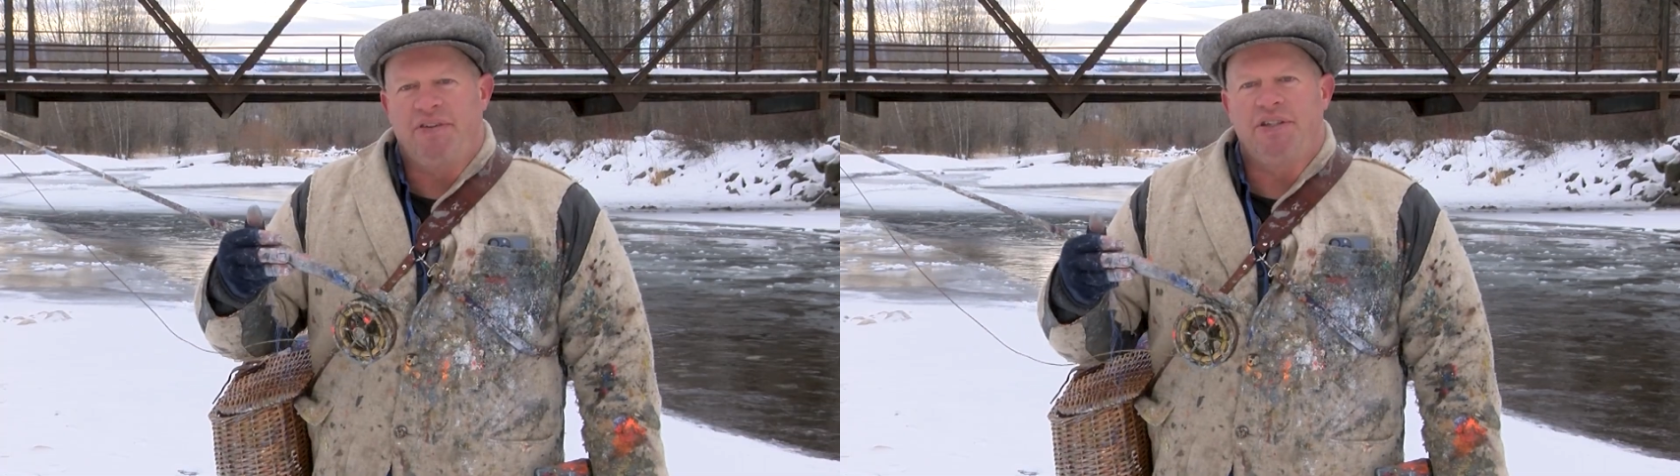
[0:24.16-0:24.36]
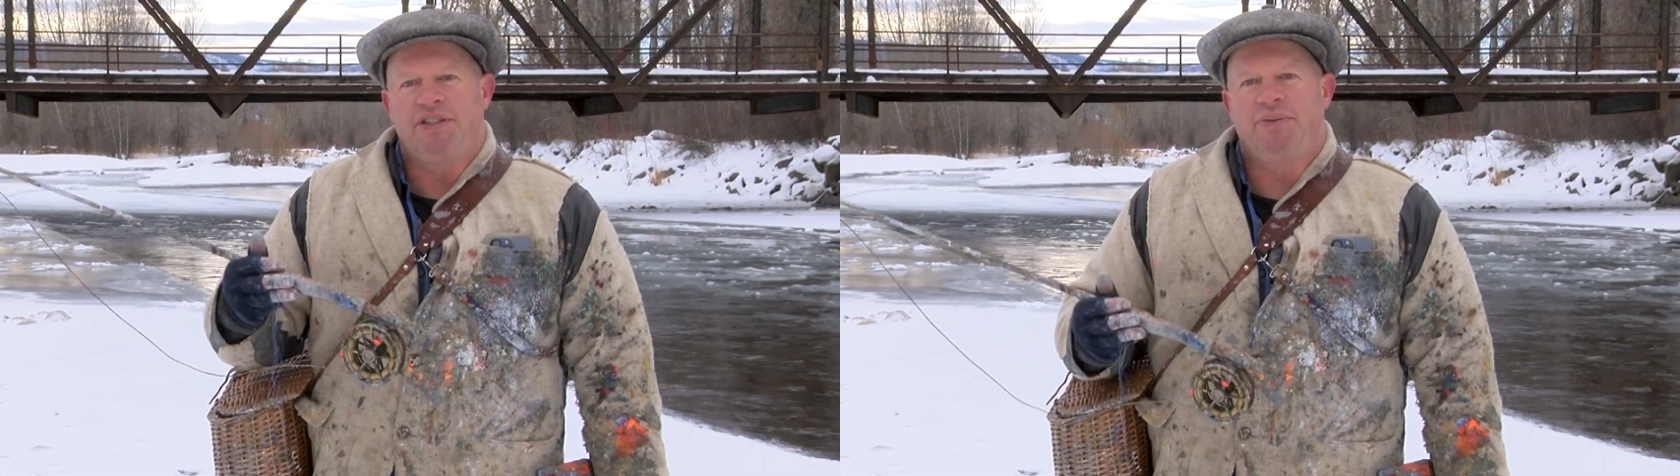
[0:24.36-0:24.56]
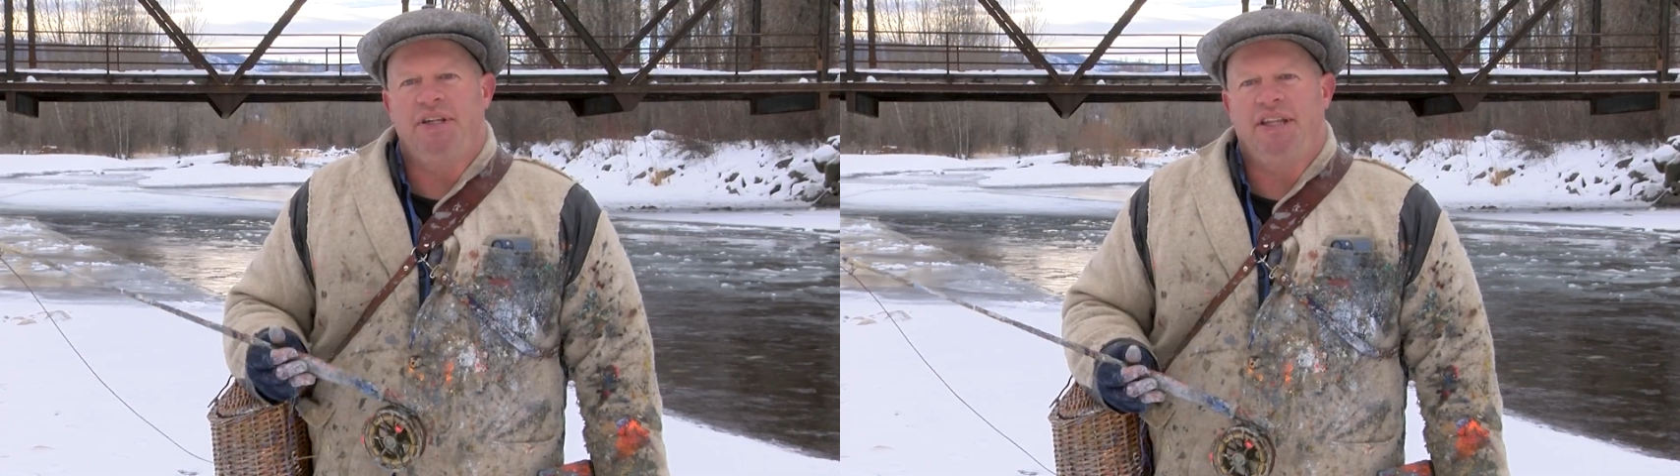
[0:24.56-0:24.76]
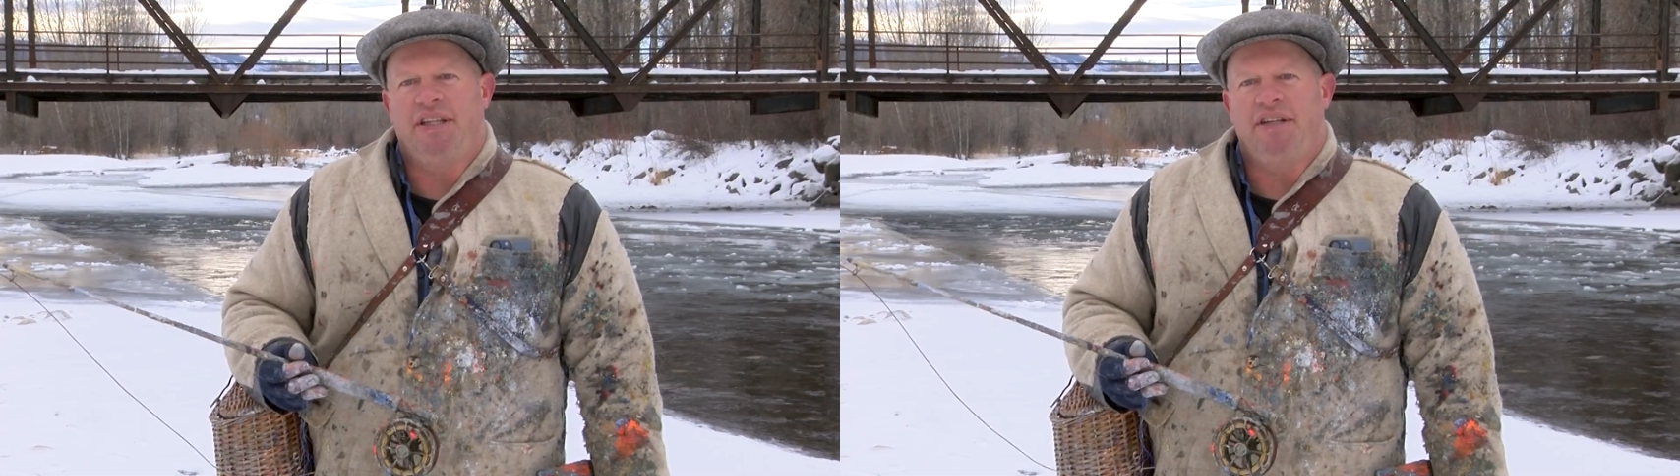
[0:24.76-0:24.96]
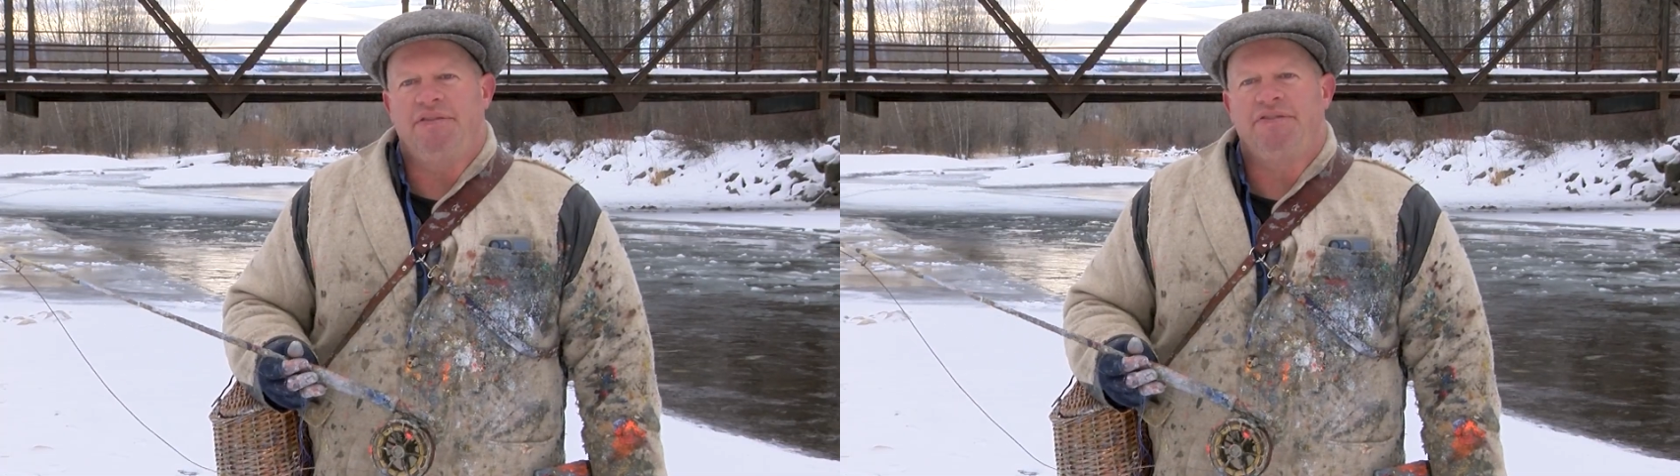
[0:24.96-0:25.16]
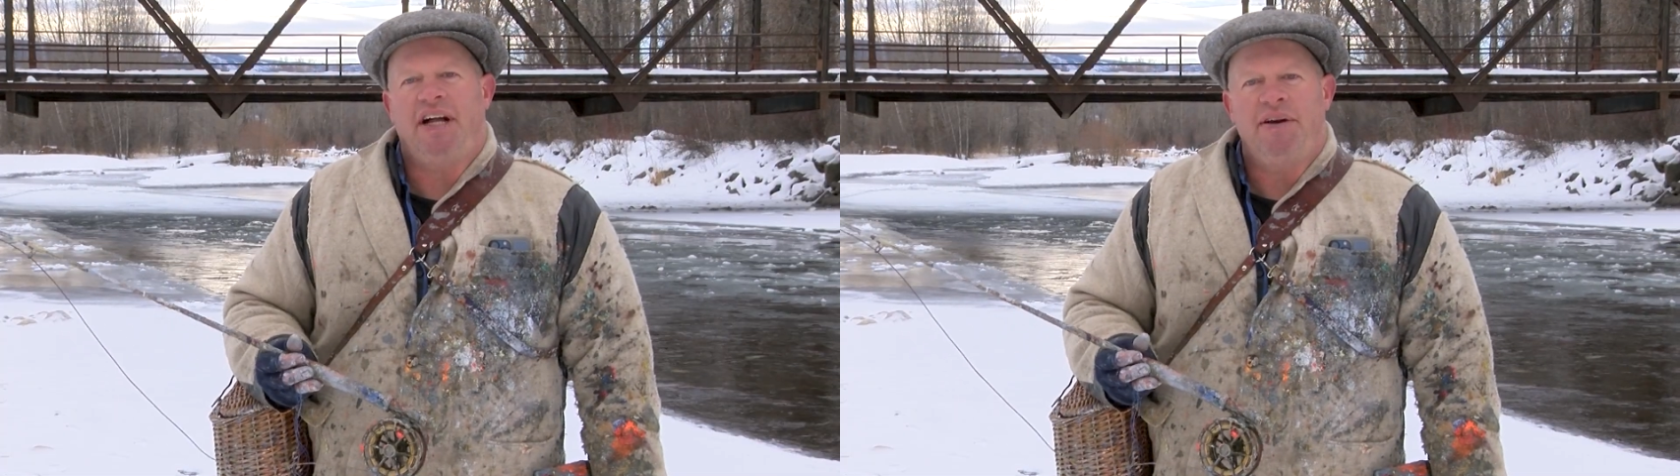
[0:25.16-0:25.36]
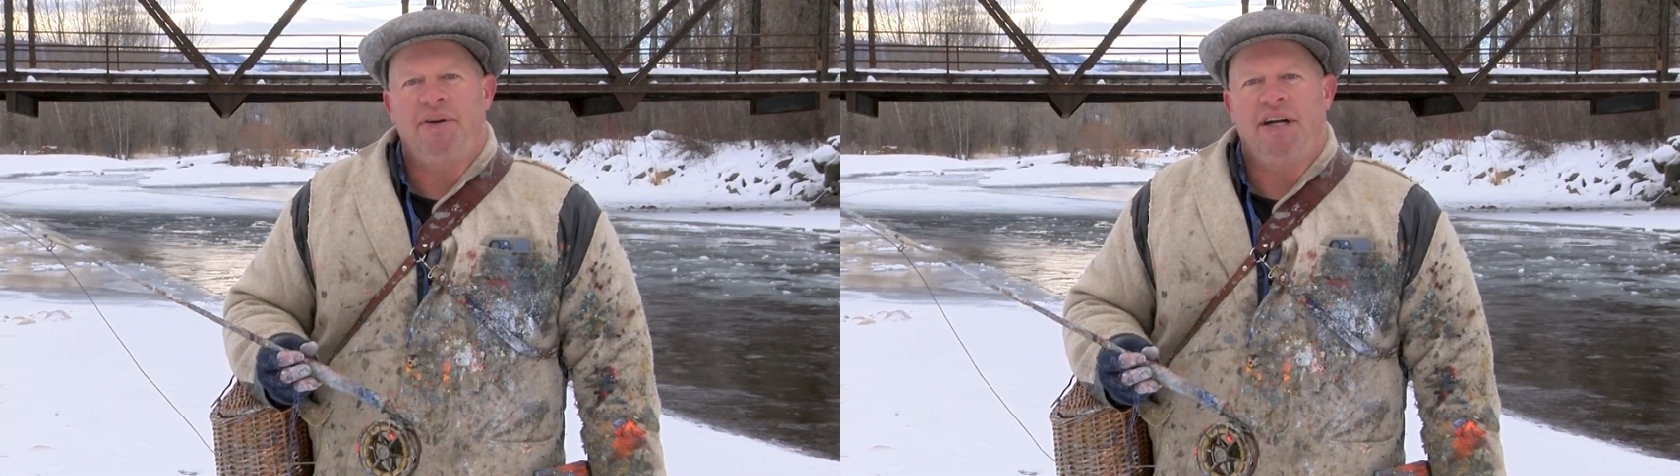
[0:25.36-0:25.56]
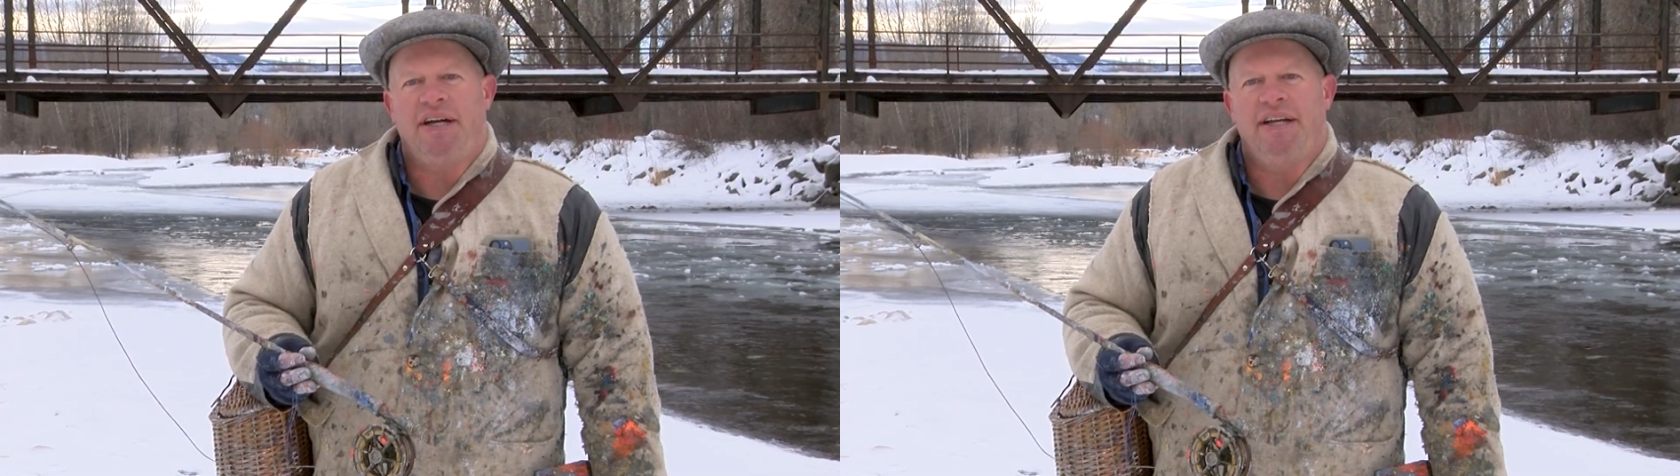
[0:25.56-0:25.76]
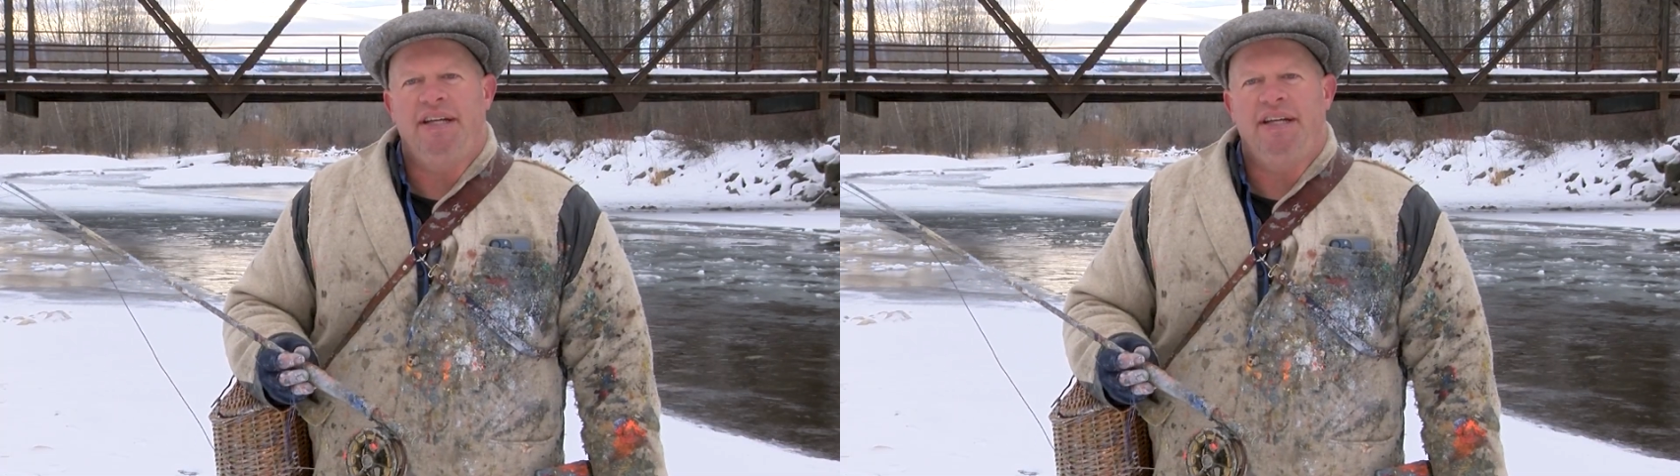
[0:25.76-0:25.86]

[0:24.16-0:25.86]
versed with the fly rod